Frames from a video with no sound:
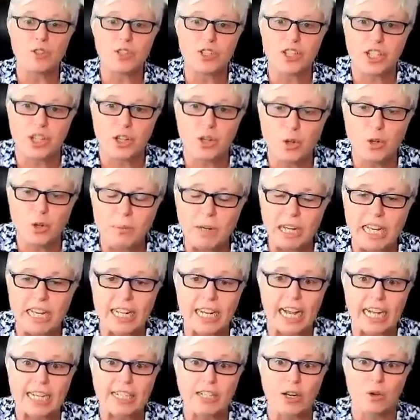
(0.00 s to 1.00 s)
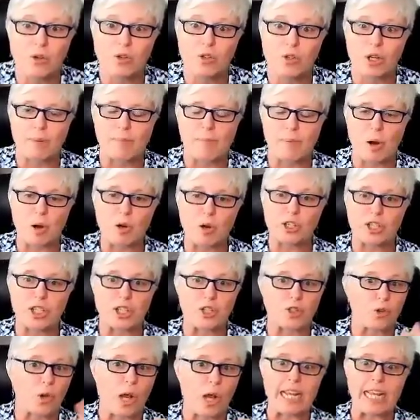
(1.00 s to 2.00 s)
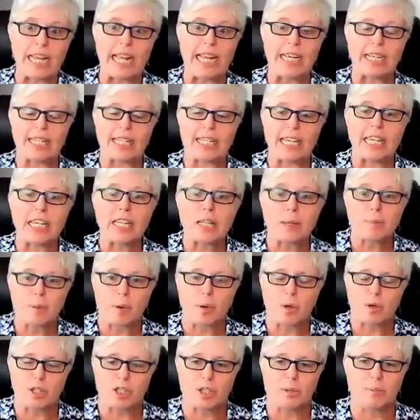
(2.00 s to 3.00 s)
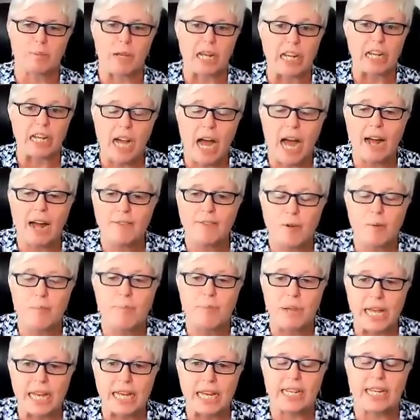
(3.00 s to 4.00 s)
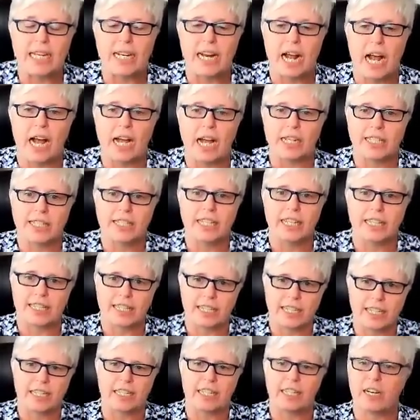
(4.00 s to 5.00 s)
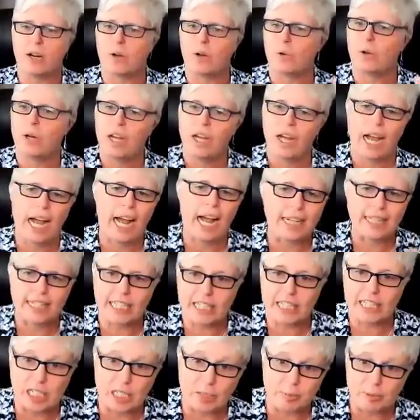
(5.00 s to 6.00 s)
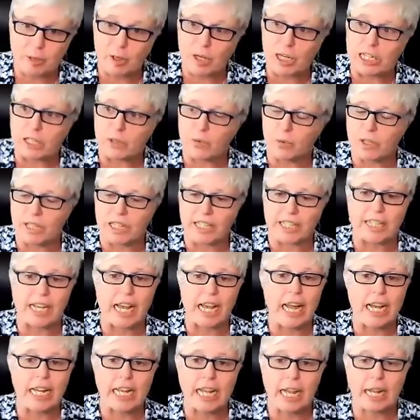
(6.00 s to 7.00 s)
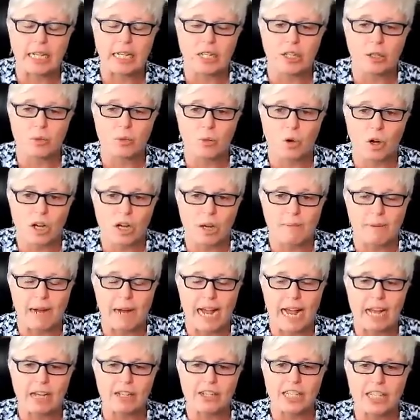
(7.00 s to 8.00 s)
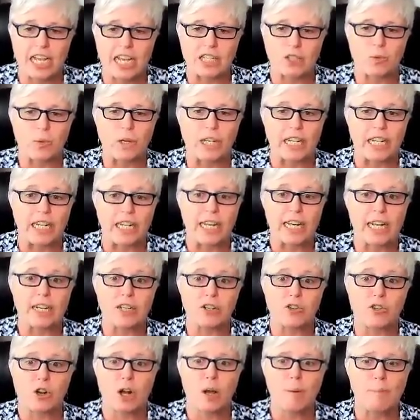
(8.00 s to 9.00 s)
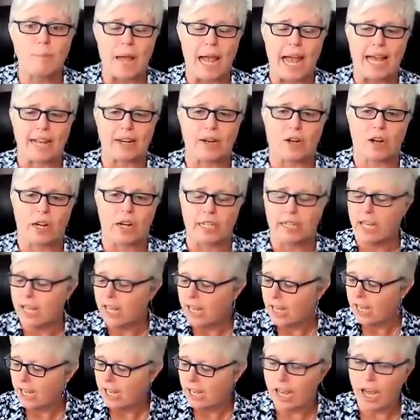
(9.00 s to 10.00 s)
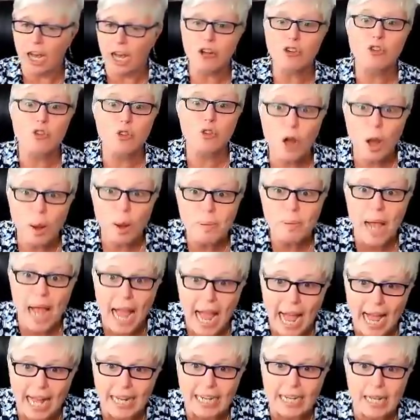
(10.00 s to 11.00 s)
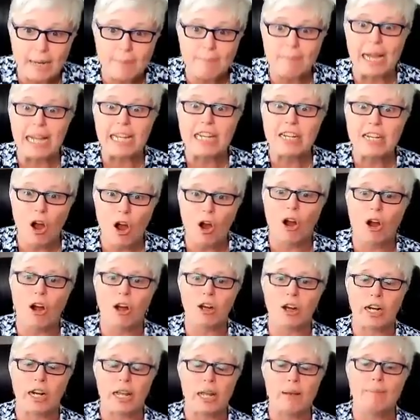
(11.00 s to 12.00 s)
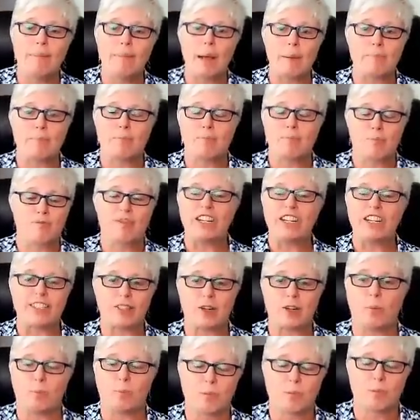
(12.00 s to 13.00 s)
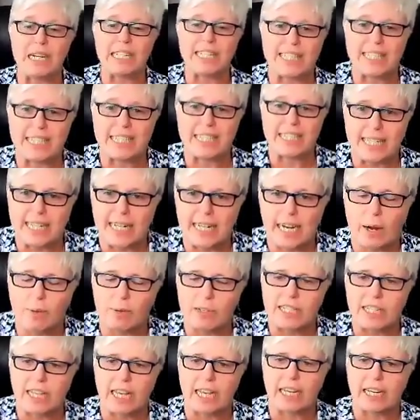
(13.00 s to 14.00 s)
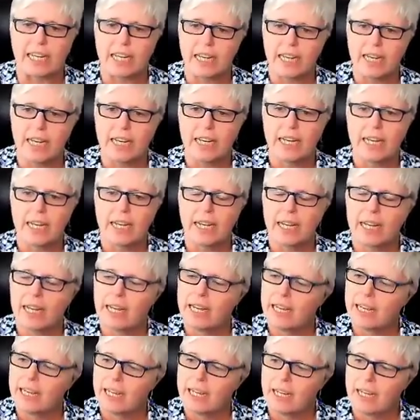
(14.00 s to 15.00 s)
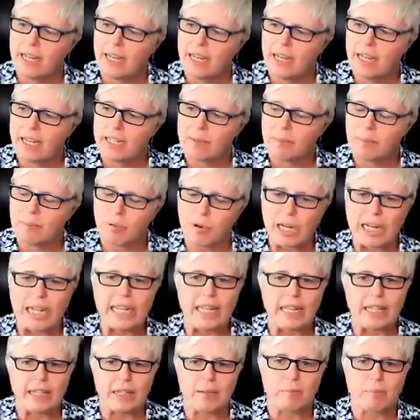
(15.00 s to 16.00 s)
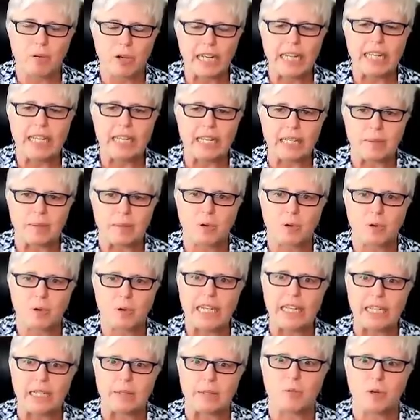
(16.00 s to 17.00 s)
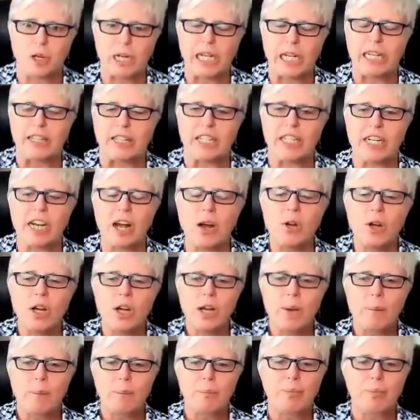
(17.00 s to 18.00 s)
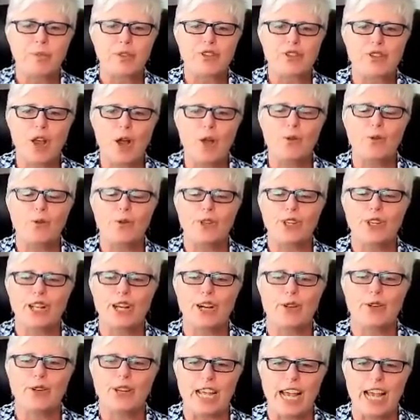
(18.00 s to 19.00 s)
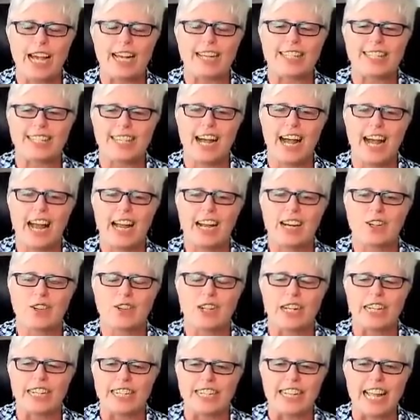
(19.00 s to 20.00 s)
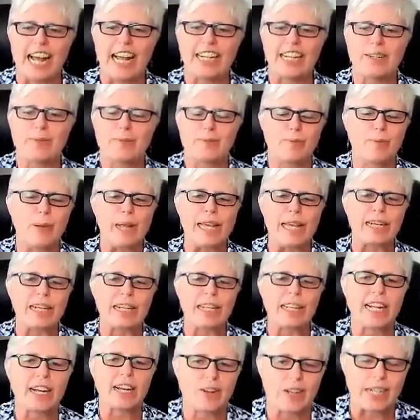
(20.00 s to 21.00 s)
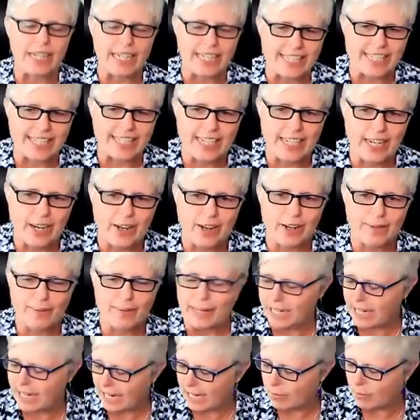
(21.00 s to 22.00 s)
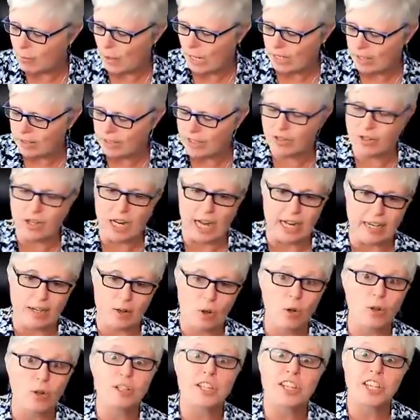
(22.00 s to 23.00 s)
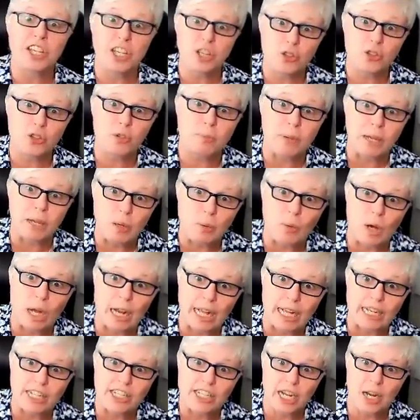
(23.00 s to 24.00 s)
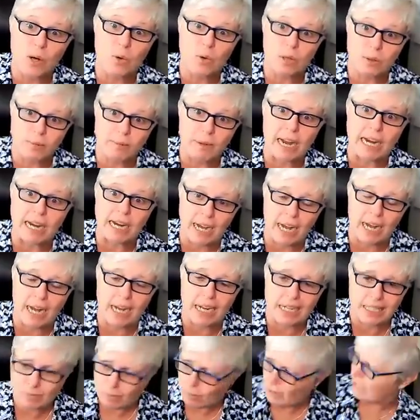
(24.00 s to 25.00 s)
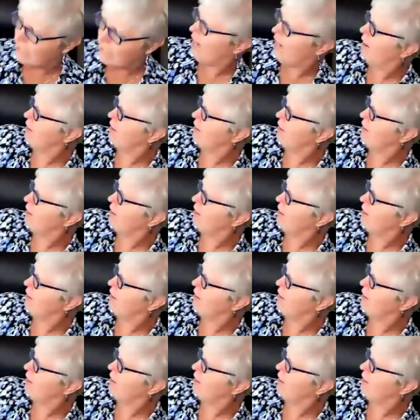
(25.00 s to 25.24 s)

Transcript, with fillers: do Zoom and I don't do in person, so I can't see the person. But God forbid, I this you know I had this experience where this guy came to do work on my house last week and he had a Trump hat on, a Trump hat in my yard, in my physical presence, and I was like, mm. breathe, breathe, breathe, Just breathe. You know, so you know yes i agree that would be hilarious you know what i mean like yes. wait you got yes. excuse me while i check with my guides what